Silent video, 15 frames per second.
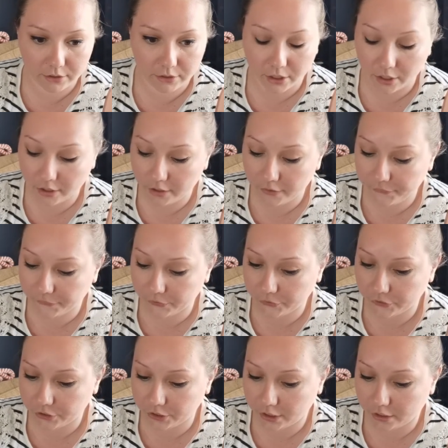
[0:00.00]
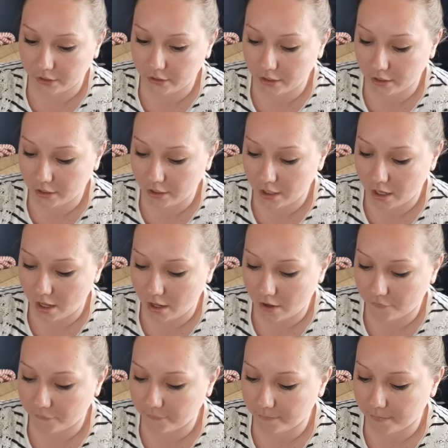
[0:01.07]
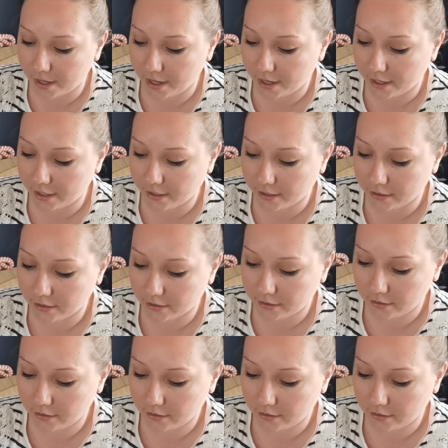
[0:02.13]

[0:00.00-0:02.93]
dark version of my